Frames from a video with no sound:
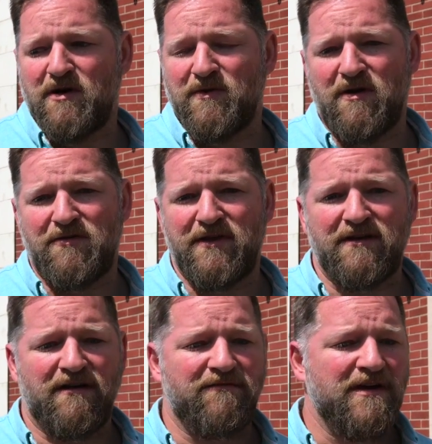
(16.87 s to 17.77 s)
We don't
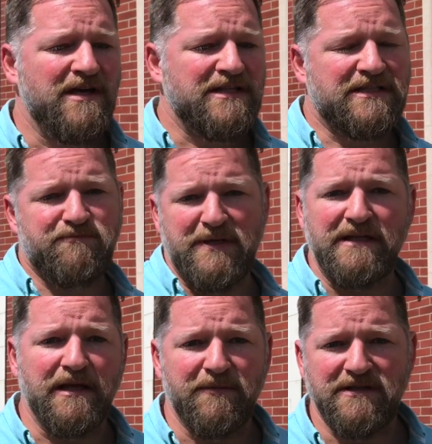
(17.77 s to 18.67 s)
think of
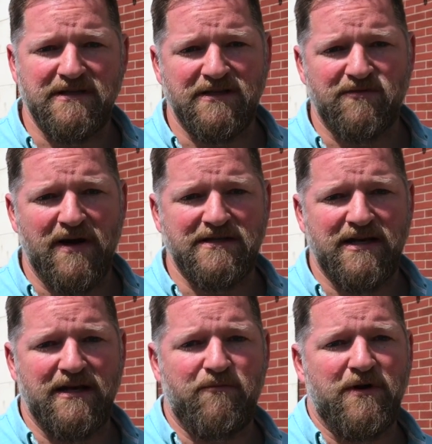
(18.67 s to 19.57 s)
speed limits as red
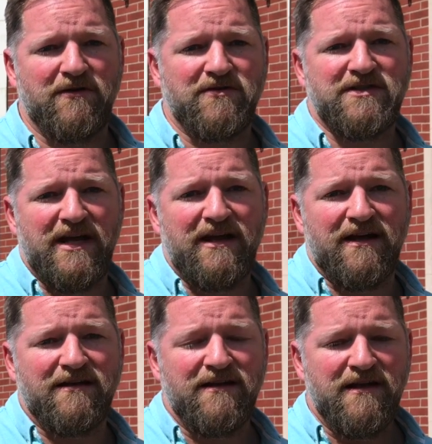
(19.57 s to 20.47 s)
tape. We
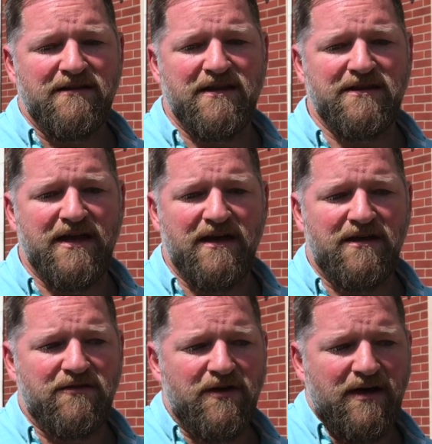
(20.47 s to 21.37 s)
understand
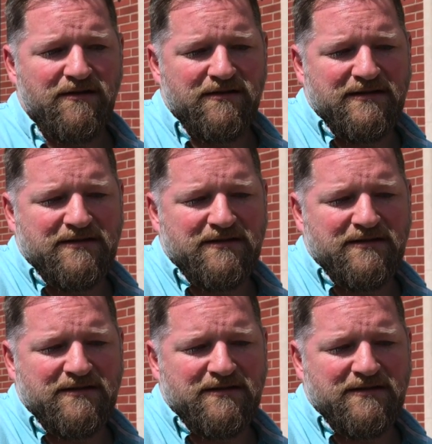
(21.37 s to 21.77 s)
that